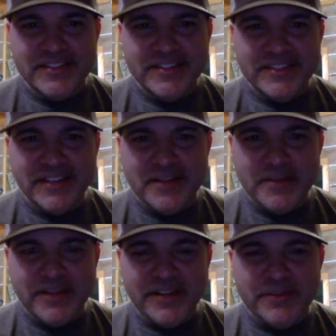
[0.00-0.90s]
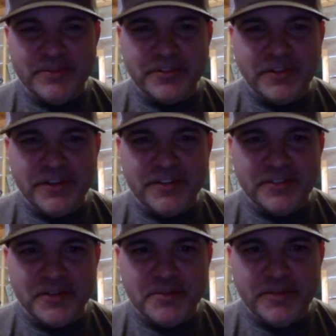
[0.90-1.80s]
yeah, man, that was a great
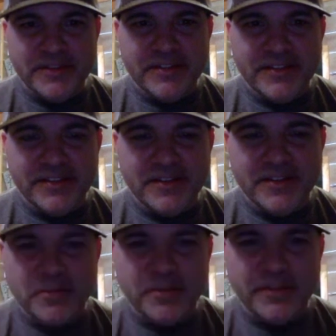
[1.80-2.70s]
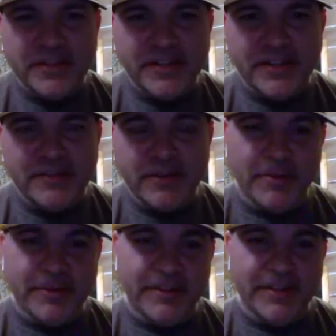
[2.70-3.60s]
trip and hoping well,
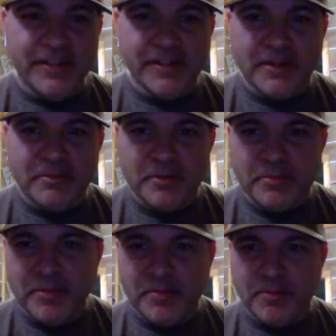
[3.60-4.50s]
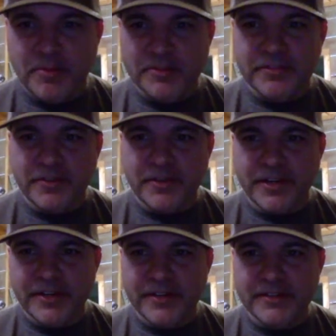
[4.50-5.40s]
we did get a couple of people booked for you
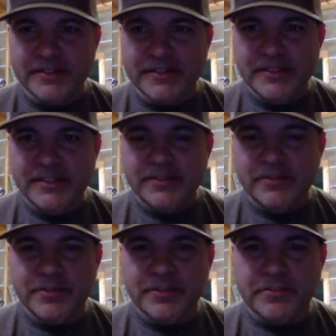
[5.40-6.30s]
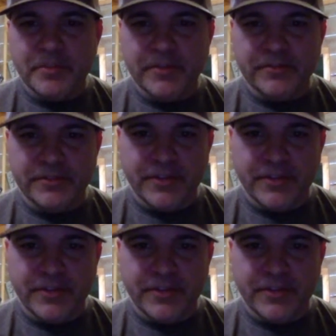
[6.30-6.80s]
here with this special you